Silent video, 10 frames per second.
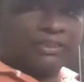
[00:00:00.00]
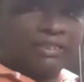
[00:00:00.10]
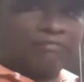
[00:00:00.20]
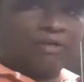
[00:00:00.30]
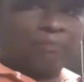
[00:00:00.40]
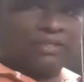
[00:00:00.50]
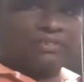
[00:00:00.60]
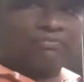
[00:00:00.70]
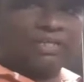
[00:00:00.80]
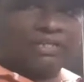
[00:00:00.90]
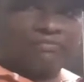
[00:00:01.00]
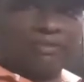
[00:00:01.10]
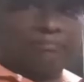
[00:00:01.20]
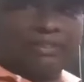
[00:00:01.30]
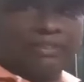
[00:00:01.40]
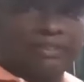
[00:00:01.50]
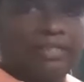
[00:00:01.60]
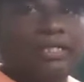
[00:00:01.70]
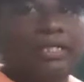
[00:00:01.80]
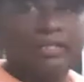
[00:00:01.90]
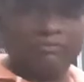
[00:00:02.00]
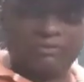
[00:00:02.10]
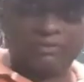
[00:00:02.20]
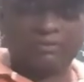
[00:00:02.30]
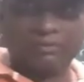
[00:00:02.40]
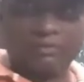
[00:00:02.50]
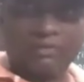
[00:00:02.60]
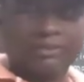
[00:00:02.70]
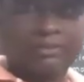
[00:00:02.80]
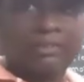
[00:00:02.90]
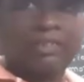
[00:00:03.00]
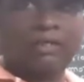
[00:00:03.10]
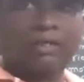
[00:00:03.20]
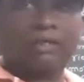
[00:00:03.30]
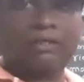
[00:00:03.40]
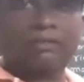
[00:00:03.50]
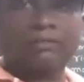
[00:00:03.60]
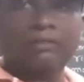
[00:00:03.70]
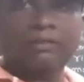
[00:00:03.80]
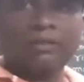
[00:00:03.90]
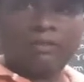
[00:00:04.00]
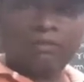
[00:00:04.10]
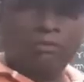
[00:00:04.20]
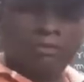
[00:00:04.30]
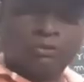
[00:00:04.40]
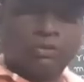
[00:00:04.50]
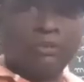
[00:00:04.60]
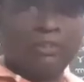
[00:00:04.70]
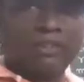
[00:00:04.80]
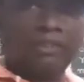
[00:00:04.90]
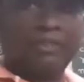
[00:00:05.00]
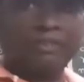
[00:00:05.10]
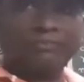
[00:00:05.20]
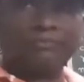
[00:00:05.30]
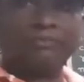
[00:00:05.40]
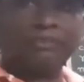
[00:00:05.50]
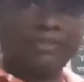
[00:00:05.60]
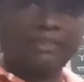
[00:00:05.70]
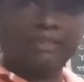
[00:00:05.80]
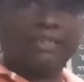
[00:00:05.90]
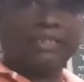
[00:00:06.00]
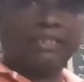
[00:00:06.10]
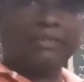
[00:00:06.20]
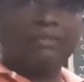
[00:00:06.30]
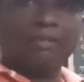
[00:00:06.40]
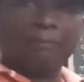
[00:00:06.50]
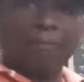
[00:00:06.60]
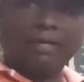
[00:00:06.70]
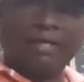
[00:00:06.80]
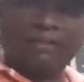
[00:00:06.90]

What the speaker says: evaporates water from the leaves, isn't it or not? So that if that tree bear